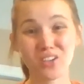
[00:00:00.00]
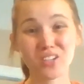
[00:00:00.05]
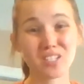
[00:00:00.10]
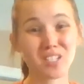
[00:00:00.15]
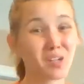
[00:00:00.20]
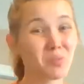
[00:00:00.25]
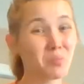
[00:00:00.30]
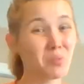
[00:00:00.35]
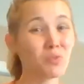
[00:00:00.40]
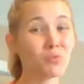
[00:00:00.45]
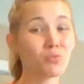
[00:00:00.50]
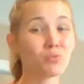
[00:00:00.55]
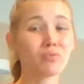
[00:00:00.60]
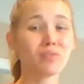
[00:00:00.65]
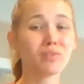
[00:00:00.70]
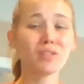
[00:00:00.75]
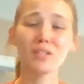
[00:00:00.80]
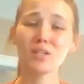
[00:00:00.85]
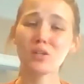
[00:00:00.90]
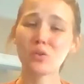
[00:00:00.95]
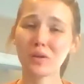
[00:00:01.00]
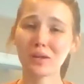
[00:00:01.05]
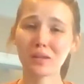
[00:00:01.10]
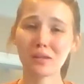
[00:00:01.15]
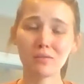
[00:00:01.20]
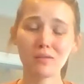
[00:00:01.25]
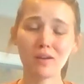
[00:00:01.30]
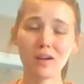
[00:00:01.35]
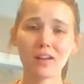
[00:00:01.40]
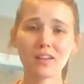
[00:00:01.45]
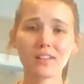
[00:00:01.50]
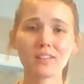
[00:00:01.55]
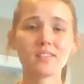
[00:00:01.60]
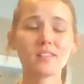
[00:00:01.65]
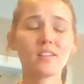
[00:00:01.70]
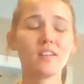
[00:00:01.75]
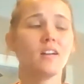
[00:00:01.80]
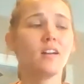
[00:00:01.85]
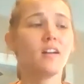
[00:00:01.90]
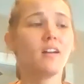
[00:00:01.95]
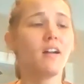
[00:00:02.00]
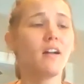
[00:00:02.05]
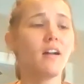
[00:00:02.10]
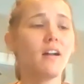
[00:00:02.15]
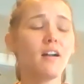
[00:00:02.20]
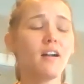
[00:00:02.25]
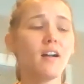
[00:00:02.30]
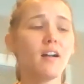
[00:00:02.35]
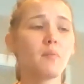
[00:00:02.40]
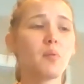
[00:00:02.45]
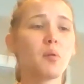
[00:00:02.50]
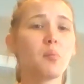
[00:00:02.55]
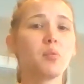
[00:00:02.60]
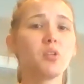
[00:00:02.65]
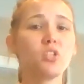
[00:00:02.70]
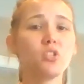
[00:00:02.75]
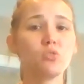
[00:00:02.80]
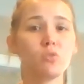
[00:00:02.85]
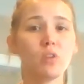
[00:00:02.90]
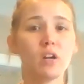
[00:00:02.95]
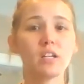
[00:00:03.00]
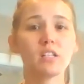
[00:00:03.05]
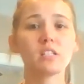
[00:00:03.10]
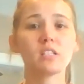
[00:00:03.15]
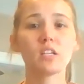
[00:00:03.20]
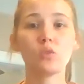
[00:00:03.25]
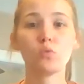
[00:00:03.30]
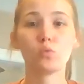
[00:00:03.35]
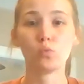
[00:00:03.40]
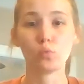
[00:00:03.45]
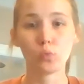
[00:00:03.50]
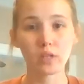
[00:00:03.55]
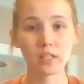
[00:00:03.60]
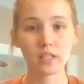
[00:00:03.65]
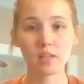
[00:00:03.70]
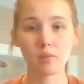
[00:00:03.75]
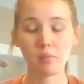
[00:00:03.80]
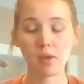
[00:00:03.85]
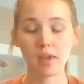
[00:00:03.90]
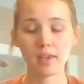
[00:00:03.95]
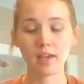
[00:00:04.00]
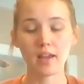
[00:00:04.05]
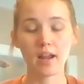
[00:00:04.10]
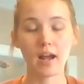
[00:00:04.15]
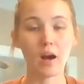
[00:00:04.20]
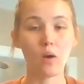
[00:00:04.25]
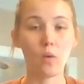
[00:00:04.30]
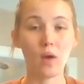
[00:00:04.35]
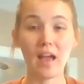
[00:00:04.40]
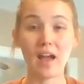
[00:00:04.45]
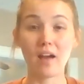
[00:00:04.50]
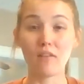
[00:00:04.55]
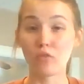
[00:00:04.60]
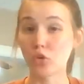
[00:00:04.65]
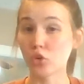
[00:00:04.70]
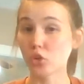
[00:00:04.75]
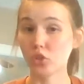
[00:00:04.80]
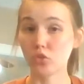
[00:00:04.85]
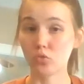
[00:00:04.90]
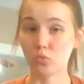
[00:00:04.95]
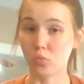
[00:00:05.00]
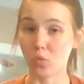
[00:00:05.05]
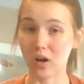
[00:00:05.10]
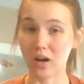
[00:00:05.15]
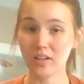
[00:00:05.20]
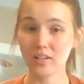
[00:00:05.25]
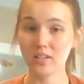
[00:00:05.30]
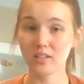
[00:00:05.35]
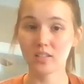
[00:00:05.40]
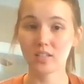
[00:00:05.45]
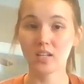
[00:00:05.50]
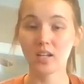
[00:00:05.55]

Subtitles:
It's going to be really quick, you guys, but you guys can really make it however you want.